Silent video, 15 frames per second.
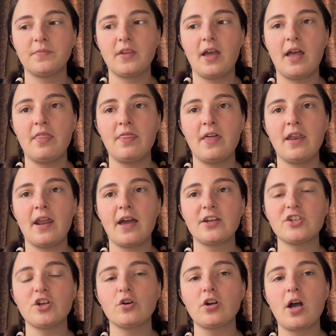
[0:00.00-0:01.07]
And then I
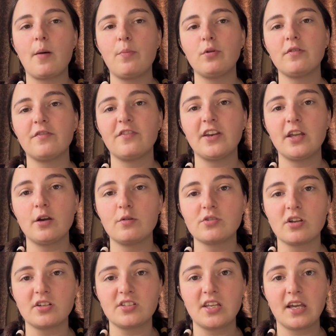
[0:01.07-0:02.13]
shared a couple of videos
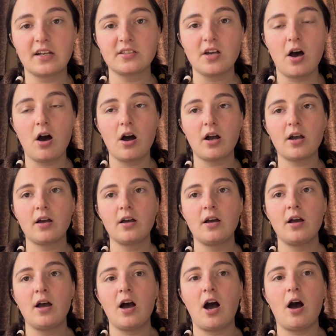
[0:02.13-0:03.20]
on TikTok
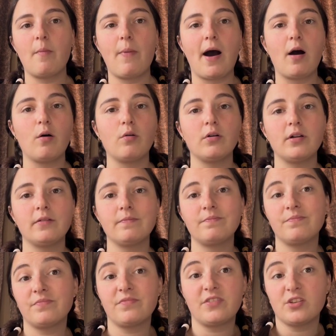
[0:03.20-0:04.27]
about
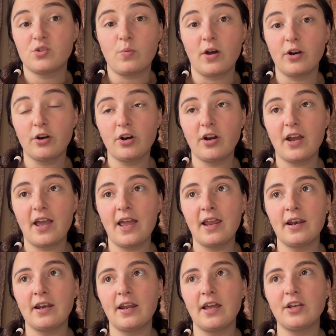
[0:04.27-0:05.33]
the sweater,
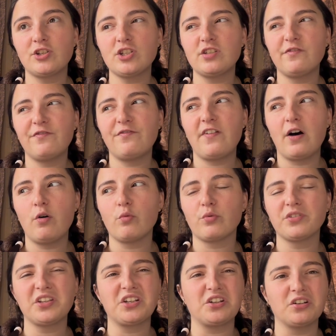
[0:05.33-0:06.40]
and it just felt
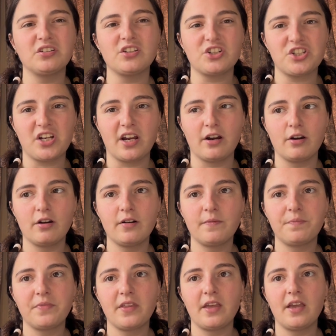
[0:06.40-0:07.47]
really good to share.
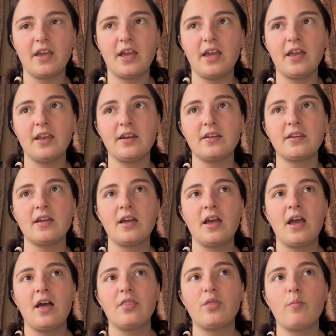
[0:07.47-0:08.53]
And
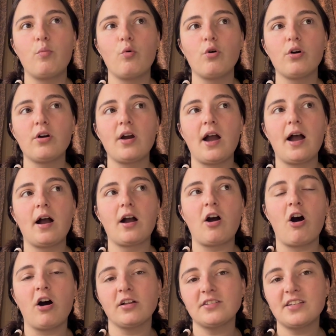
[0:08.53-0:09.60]
the more
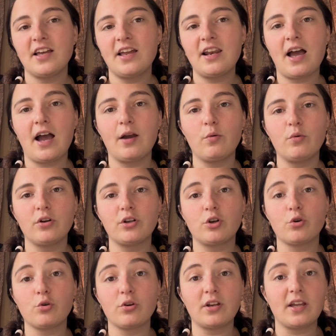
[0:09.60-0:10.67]
content I would
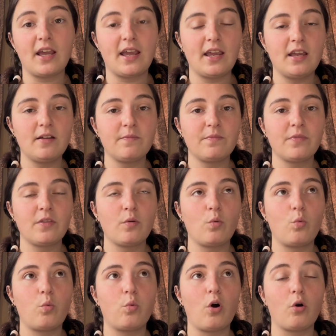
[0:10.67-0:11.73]
create,
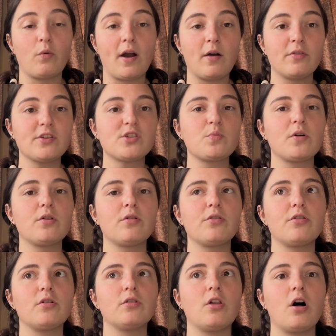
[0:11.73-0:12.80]
around the sweater,
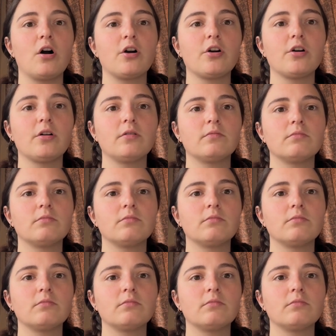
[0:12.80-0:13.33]
the longer,